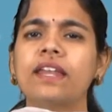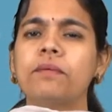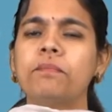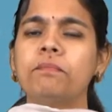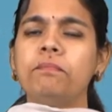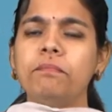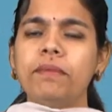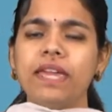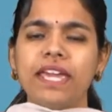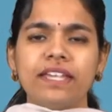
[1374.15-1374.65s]

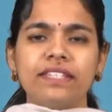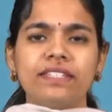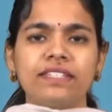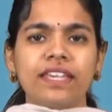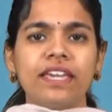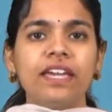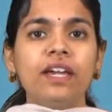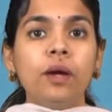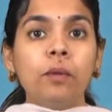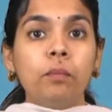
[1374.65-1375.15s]

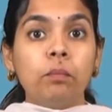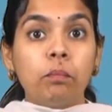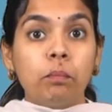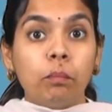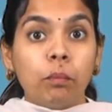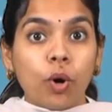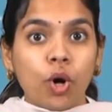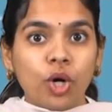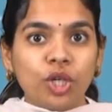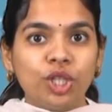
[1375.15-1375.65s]
amazing
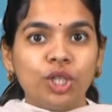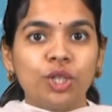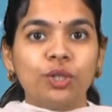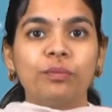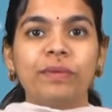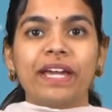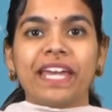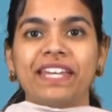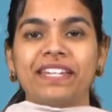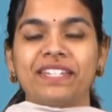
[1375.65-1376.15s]

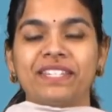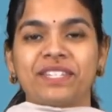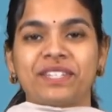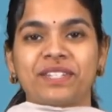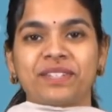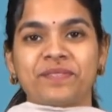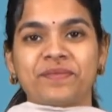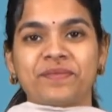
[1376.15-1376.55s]
monument.